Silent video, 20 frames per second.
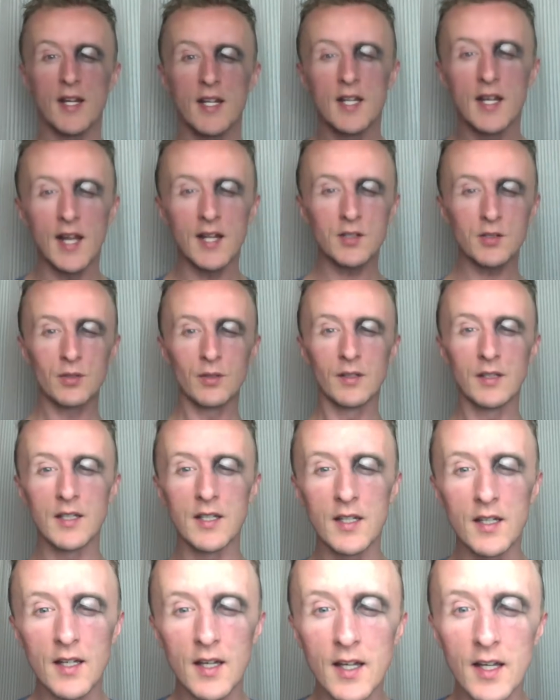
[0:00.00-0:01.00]
It
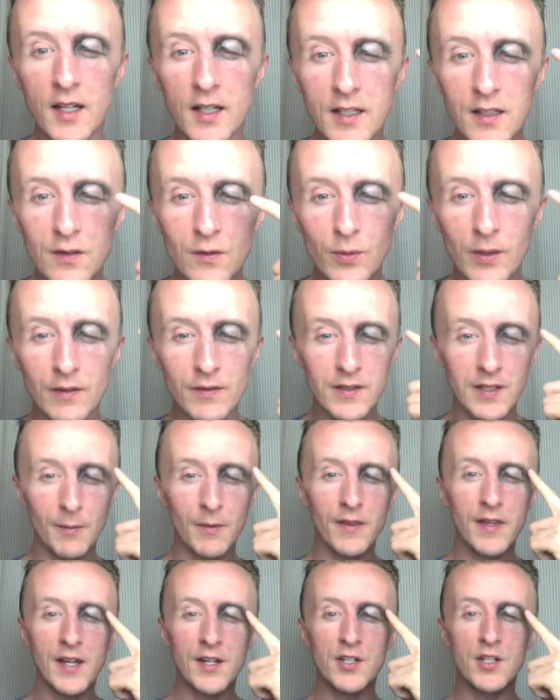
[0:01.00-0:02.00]
actually it gets rid of some
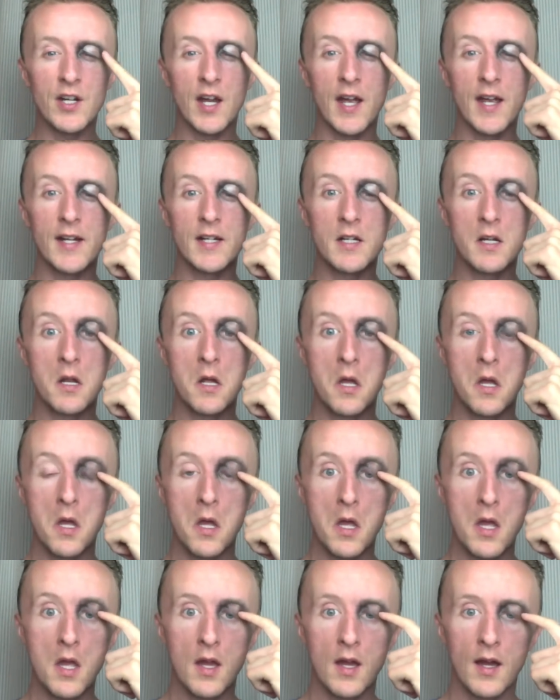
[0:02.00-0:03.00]
of that shine,
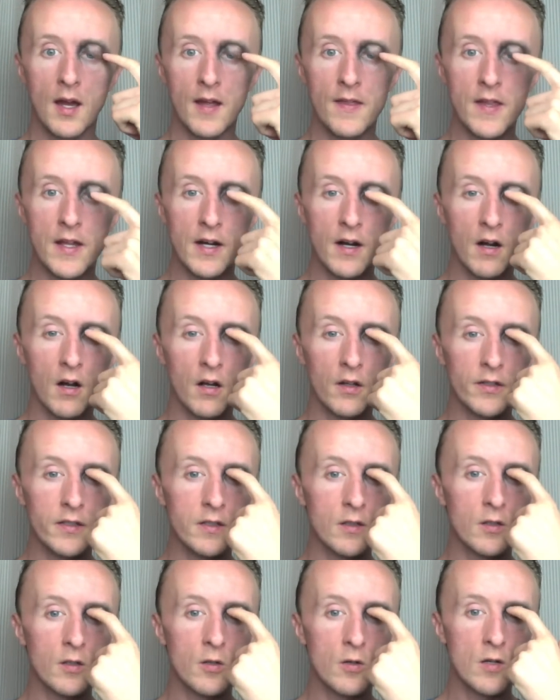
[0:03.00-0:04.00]
and then it
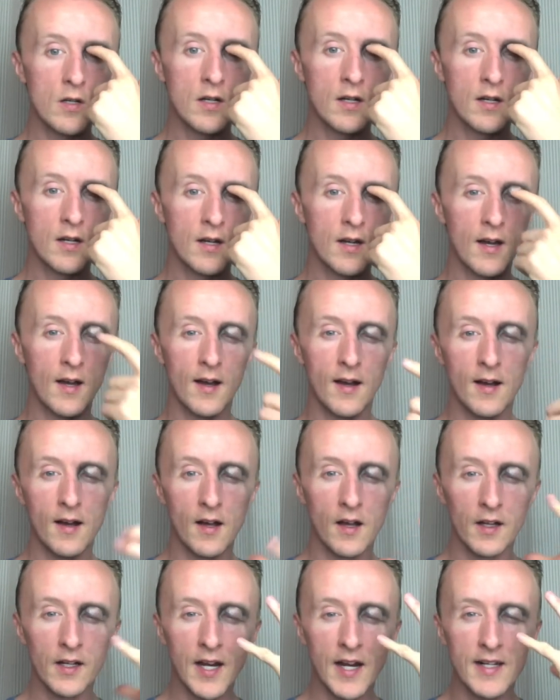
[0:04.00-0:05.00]
also
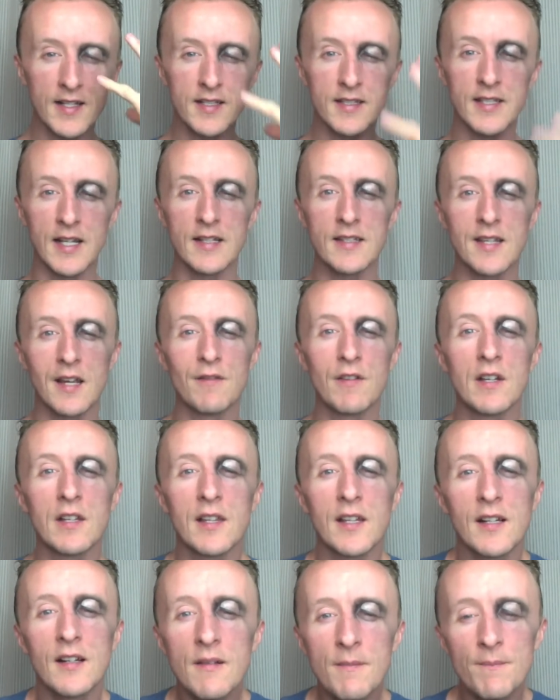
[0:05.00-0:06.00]
uh, kind of sets
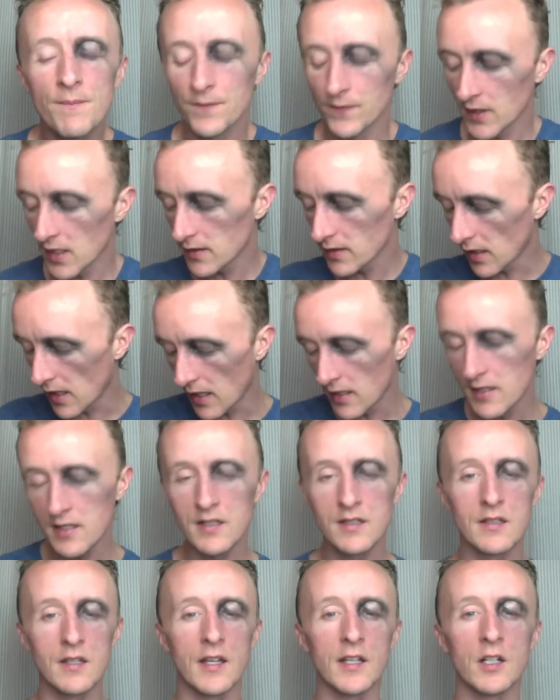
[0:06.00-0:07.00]
everything because a lot of this
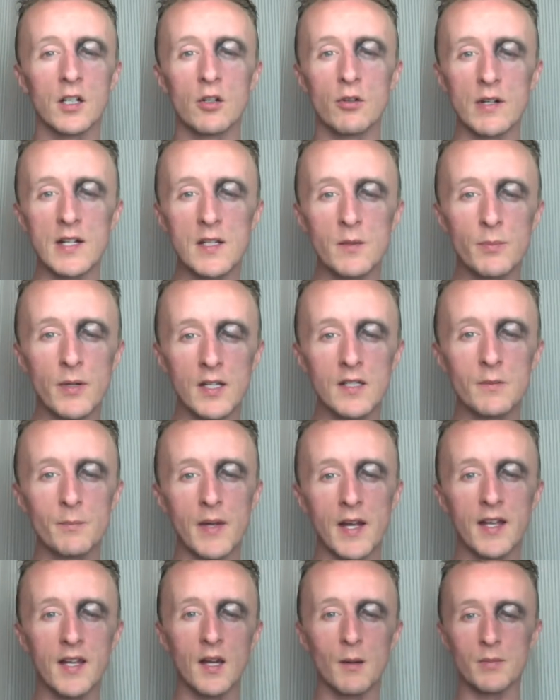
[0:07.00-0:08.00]
is like a grease based
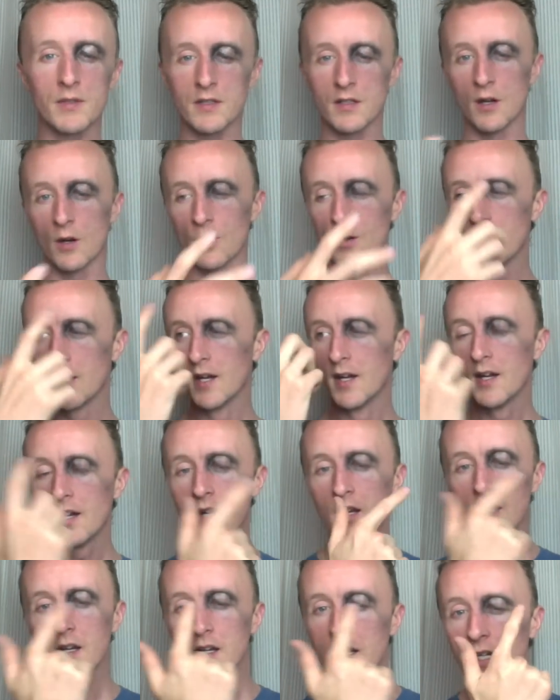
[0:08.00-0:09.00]
makeup, so
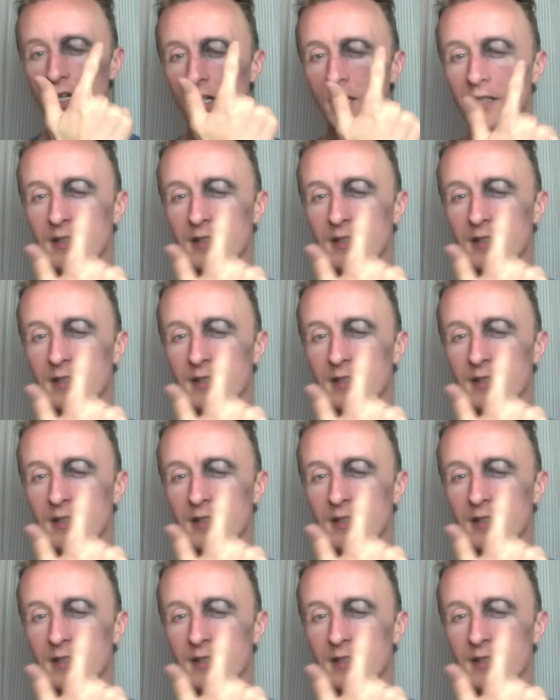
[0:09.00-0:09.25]
it'll